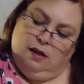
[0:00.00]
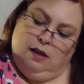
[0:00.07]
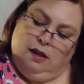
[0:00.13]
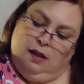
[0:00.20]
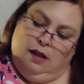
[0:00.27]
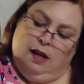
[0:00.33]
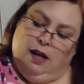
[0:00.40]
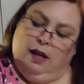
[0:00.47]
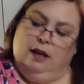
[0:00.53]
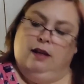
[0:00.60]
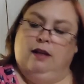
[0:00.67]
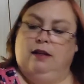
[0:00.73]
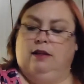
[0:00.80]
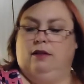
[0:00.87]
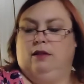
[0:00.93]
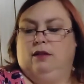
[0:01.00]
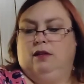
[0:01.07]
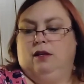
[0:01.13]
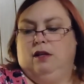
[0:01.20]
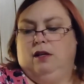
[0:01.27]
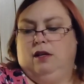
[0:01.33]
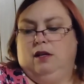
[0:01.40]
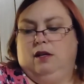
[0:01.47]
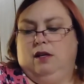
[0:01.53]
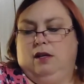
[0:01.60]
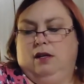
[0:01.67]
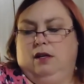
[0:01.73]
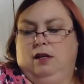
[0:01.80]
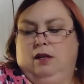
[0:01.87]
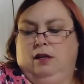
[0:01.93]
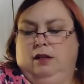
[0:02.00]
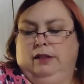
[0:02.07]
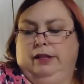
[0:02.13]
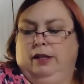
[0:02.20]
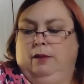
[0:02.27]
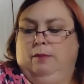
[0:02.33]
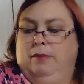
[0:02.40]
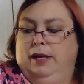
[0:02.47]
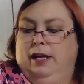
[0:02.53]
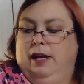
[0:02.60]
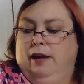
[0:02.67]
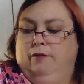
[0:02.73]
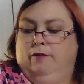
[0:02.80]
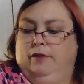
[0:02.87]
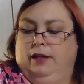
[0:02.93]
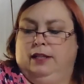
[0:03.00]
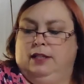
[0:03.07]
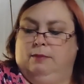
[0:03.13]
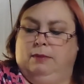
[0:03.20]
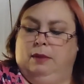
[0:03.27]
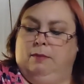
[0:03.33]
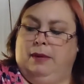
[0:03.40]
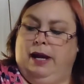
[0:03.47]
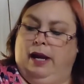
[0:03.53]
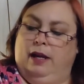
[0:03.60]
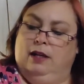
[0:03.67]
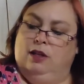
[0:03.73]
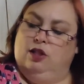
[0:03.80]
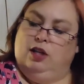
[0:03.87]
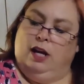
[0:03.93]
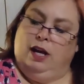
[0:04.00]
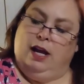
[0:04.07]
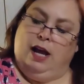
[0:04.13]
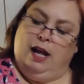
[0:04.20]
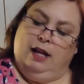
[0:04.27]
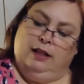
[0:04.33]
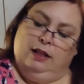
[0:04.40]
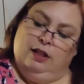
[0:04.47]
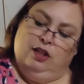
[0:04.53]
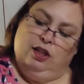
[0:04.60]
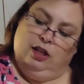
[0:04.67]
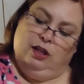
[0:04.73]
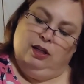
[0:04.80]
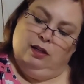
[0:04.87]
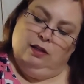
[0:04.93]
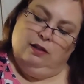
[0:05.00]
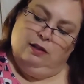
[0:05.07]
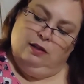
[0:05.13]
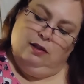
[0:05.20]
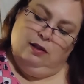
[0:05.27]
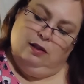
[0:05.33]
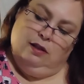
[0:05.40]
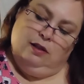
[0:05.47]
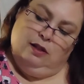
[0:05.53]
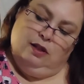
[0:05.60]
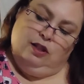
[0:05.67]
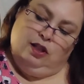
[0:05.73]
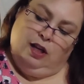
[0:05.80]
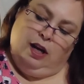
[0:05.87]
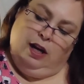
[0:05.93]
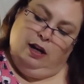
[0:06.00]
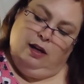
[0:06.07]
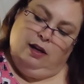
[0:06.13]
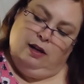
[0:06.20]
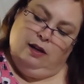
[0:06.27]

And then in a little bit I'll fix me my Shakeology shake.